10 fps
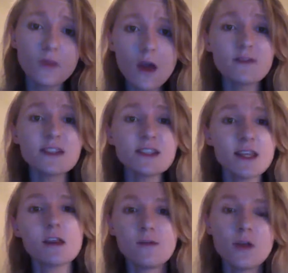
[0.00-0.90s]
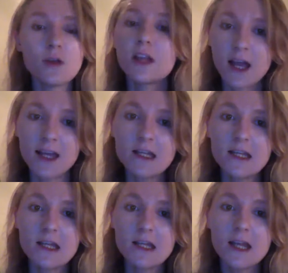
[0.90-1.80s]
obviously the level of the
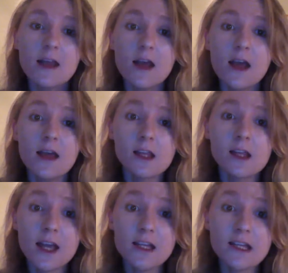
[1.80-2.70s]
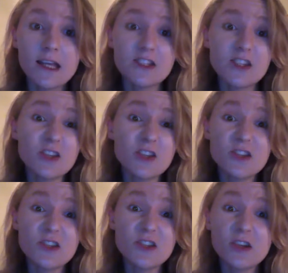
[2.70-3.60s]
client. It's good to
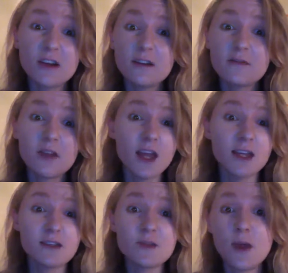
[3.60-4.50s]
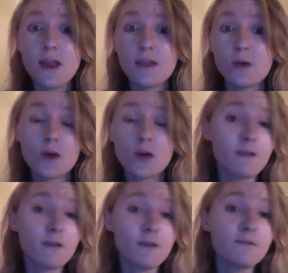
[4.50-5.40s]
serve clients who are
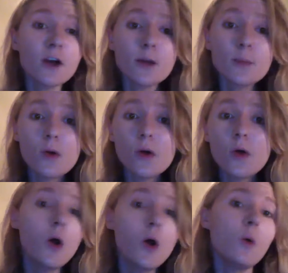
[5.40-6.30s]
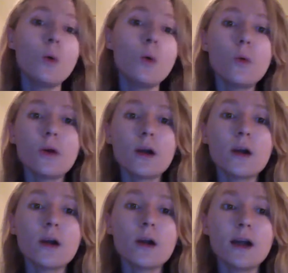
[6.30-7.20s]
nonverbal
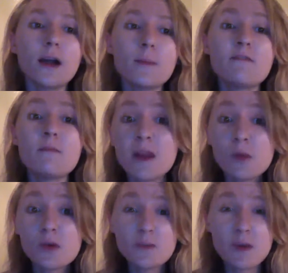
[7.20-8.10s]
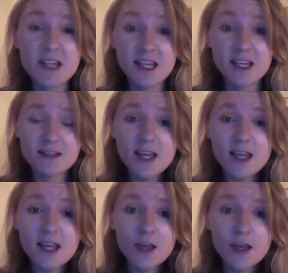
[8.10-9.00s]
or have minimal spontaneous
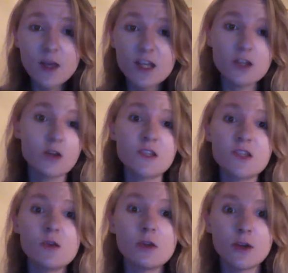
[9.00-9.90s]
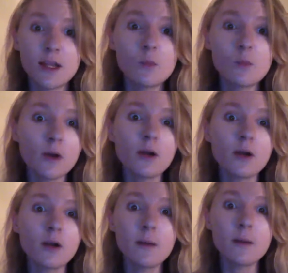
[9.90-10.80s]
language and are still learning more
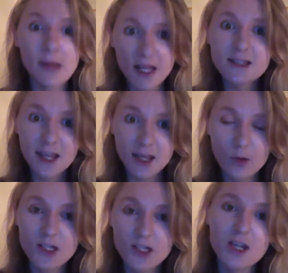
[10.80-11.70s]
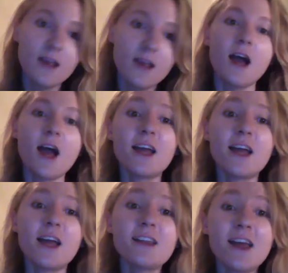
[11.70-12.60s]
complex language. I
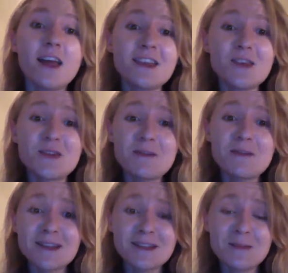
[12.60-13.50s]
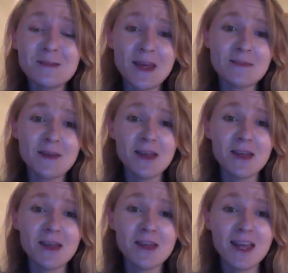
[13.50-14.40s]
like the use of PECS system because my
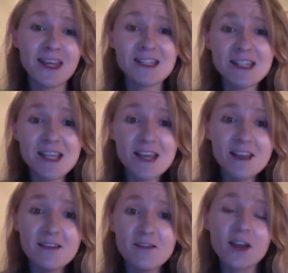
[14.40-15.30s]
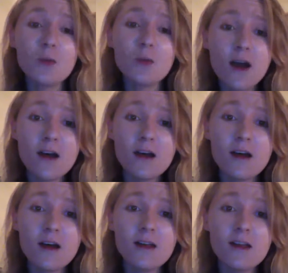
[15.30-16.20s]
client can see it very
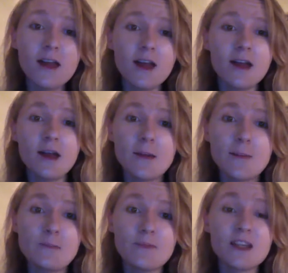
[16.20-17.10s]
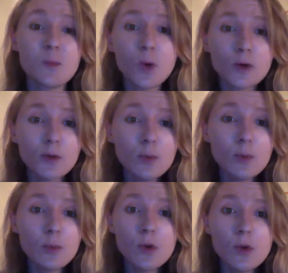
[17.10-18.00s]
well. It's
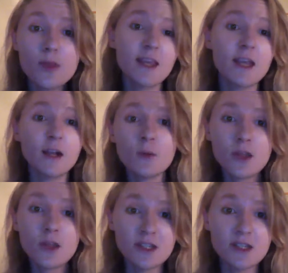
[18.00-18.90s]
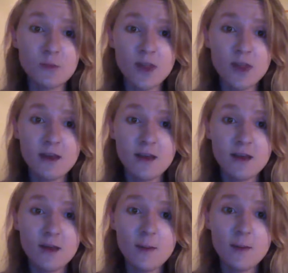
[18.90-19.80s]
portable. They can carry it around their system with
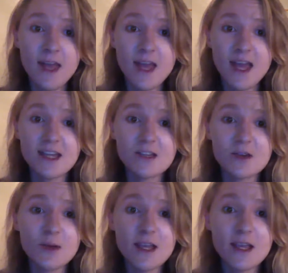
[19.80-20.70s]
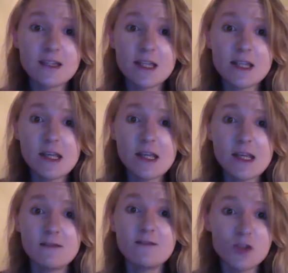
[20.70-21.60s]
them, and it's a great
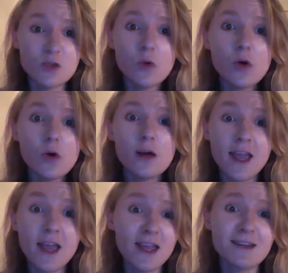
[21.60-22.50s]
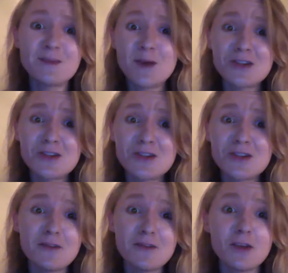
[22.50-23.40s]
visual aid, especially
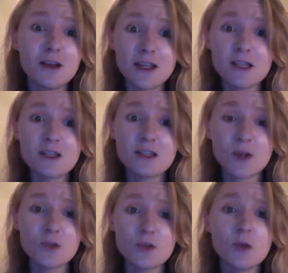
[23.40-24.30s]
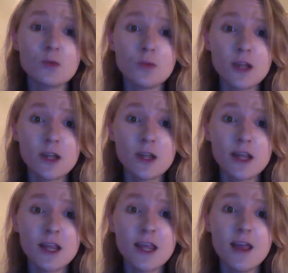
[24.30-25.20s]
for a lot of kids on the spectrum who
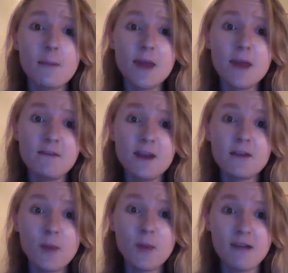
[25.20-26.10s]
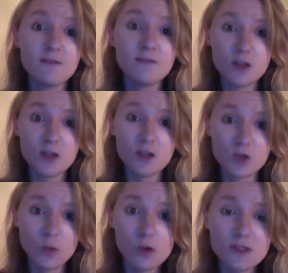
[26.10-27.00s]
really benefit from having
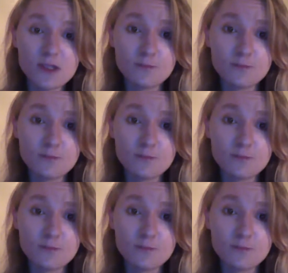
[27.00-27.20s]
visuals